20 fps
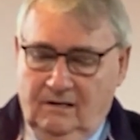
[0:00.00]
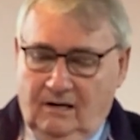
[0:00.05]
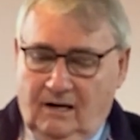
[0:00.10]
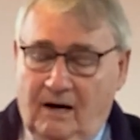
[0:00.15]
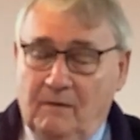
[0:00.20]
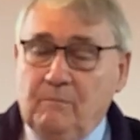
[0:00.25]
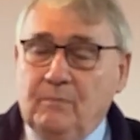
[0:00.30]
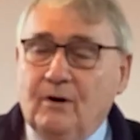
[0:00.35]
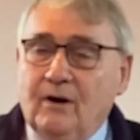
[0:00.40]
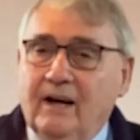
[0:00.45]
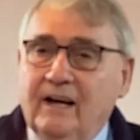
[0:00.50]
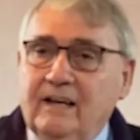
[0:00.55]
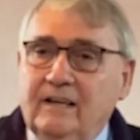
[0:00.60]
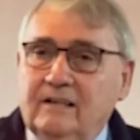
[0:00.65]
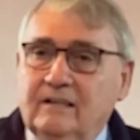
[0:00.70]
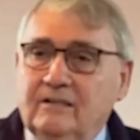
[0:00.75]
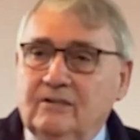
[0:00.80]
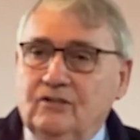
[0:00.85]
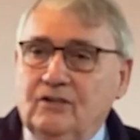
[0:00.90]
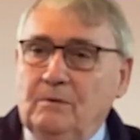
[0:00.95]
I prayed
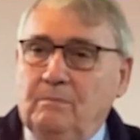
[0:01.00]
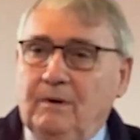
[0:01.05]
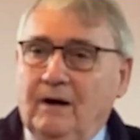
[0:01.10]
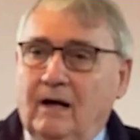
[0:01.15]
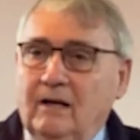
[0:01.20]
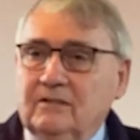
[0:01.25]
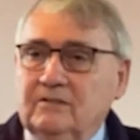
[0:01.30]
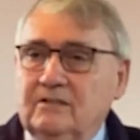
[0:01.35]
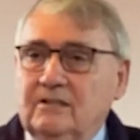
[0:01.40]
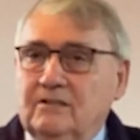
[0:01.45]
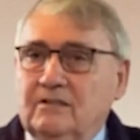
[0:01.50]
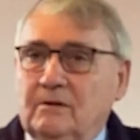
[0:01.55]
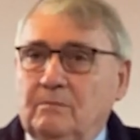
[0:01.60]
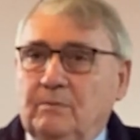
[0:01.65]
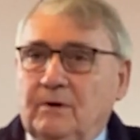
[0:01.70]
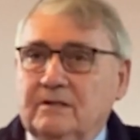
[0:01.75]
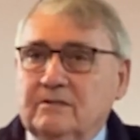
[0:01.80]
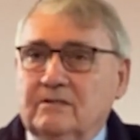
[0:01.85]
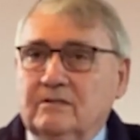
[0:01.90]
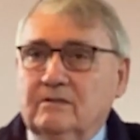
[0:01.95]
and she passed into the
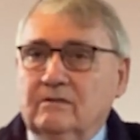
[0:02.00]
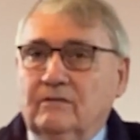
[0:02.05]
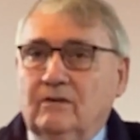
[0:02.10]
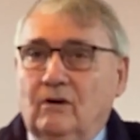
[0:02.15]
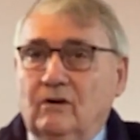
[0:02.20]
presence of